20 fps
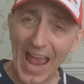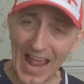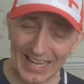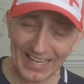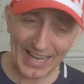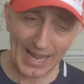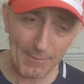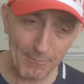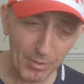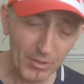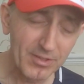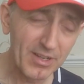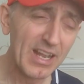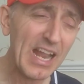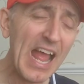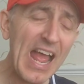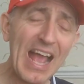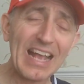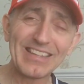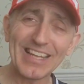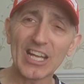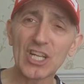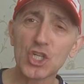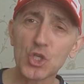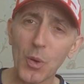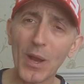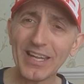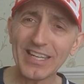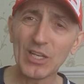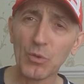Elliot Embleton has had
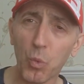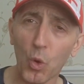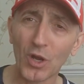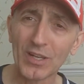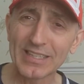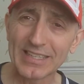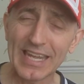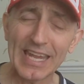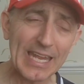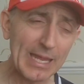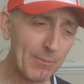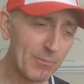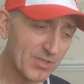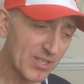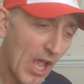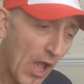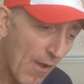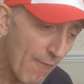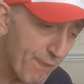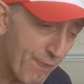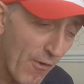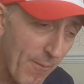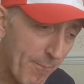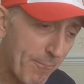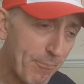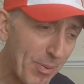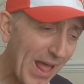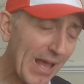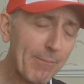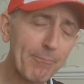21 games for
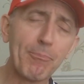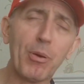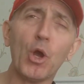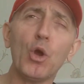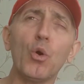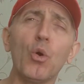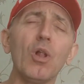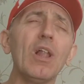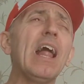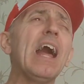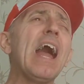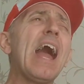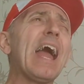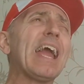Blackpool.